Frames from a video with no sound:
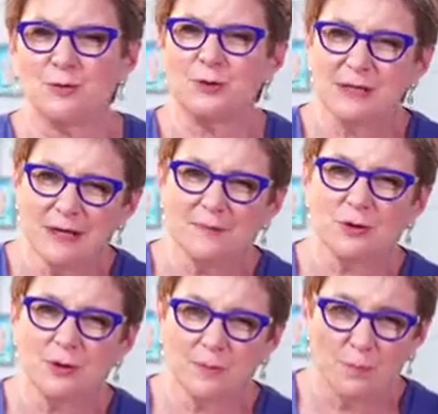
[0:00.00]
The reason I'm
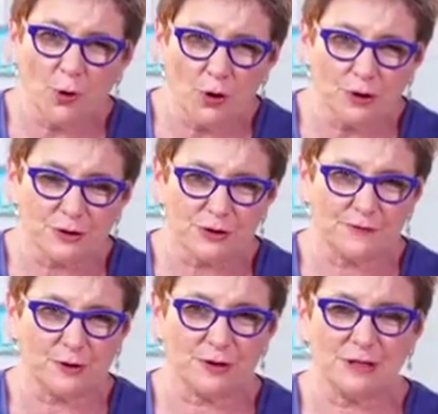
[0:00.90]
doing borders
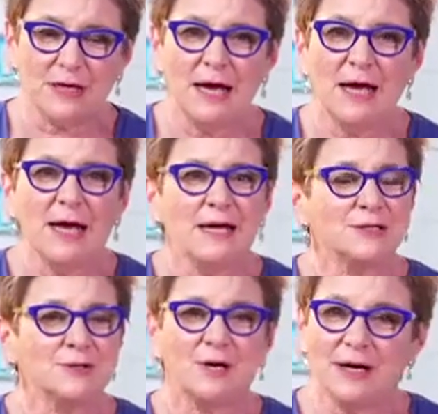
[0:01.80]
first is
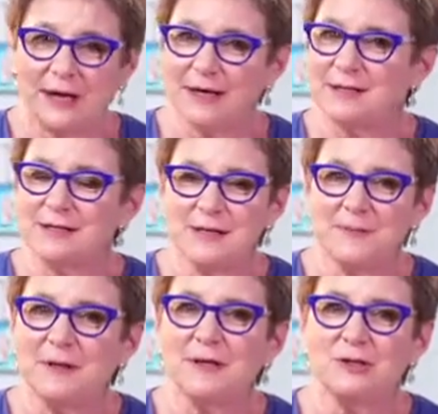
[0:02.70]
there, again, is
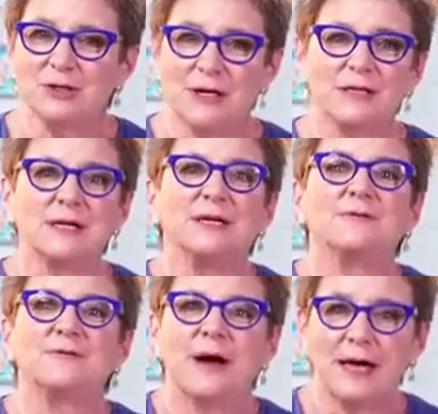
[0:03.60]
something just
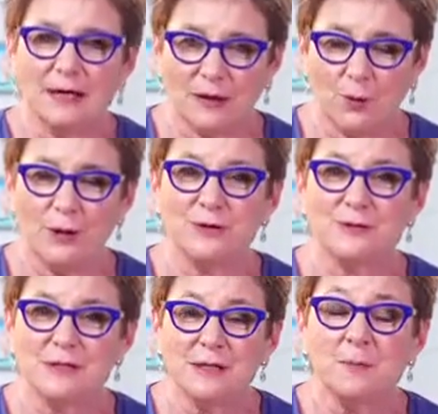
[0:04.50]
inviting when you
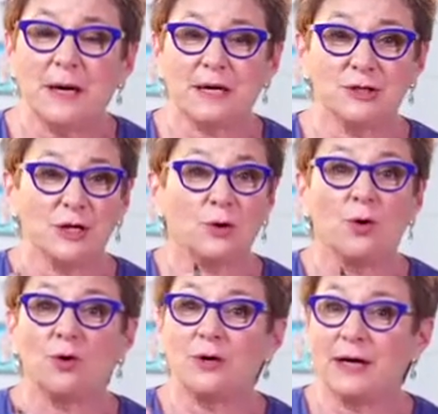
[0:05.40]
see a page that
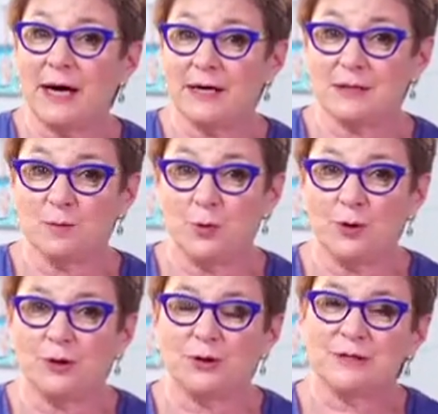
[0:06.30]
already has a
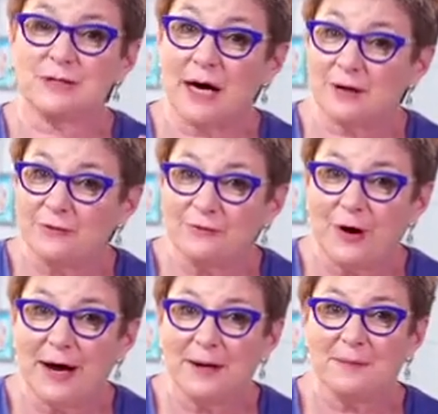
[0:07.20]
border? It's got a
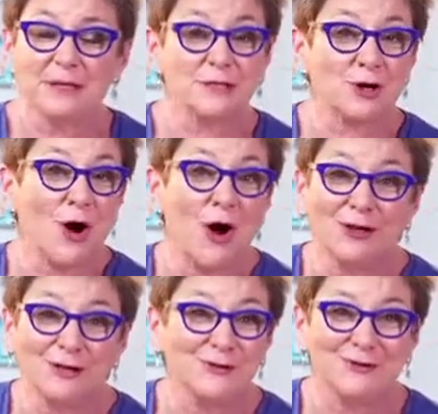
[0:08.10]
frame, it's
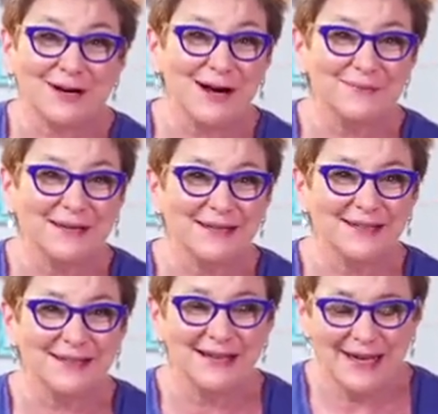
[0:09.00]
calling you to come in.